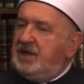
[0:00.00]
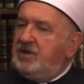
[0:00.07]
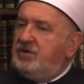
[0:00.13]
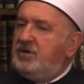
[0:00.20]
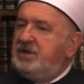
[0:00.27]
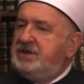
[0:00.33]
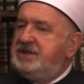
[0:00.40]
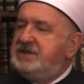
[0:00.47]

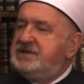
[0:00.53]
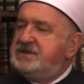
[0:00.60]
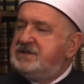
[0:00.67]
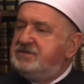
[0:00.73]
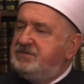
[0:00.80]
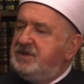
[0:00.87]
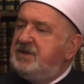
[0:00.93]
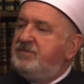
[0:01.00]

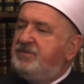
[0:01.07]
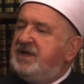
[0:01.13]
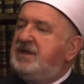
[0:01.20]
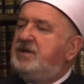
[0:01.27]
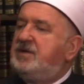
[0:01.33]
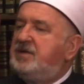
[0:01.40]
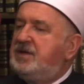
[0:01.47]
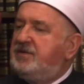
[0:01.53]
accordance with what
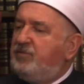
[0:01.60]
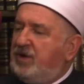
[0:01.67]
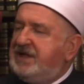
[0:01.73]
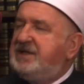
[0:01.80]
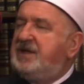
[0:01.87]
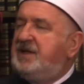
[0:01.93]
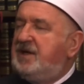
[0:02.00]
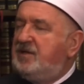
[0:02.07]

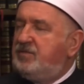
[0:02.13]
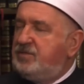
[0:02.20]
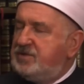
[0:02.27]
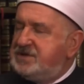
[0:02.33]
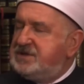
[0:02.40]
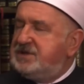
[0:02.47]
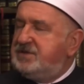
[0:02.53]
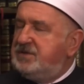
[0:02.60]
Vatican
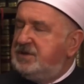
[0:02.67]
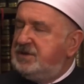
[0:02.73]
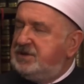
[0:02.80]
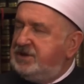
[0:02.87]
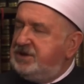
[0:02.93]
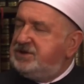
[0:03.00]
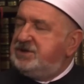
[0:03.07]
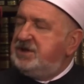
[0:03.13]
was
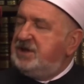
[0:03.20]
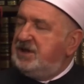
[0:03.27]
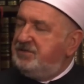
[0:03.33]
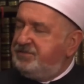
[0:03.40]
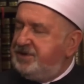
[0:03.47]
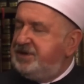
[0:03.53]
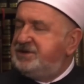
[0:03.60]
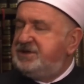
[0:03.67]
teaching
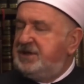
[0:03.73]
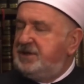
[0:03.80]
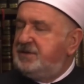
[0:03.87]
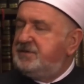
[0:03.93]
and preaching.